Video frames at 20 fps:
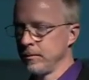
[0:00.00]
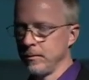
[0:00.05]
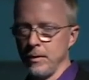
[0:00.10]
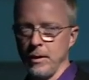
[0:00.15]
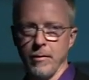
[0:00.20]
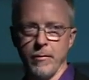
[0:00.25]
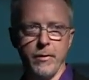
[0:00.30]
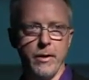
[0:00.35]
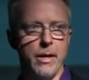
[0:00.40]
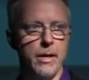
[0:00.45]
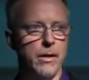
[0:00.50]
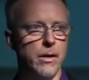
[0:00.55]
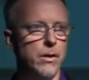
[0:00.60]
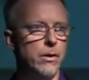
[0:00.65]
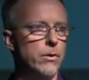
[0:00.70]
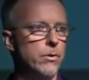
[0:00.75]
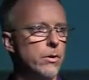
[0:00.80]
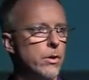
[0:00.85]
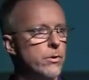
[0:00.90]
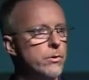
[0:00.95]
If
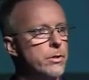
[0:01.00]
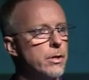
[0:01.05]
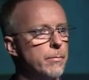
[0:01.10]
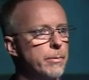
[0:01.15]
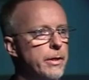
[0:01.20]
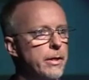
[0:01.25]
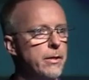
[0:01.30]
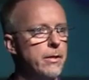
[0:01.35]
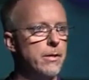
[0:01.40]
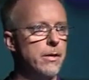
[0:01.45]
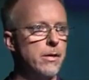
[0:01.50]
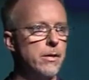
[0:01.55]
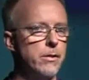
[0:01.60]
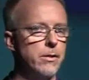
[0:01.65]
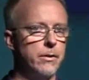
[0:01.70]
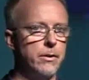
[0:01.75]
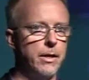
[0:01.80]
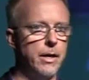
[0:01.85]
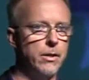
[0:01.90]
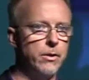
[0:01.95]
Eco goes completely
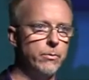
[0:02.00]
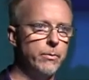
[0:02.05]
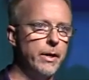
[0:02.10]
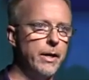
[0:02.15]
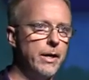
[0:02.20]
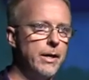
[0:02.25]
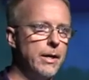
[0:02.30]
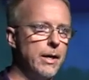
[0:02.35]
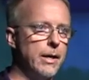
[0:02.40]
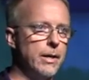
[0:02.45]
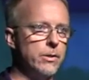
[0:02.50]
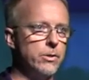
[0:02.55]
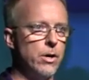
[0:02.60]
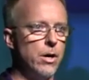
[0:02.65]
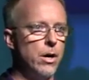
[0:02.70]
the other way and it's